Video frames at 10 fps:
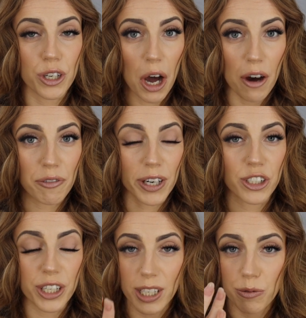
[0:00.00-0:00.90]

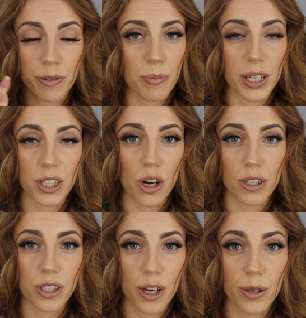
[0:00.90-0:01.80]
coverage, gets rid of my
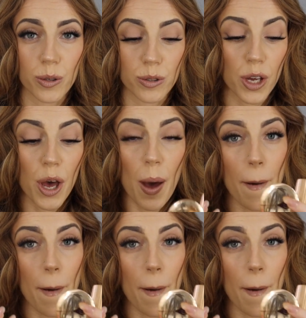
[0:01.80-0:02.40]
dark circles.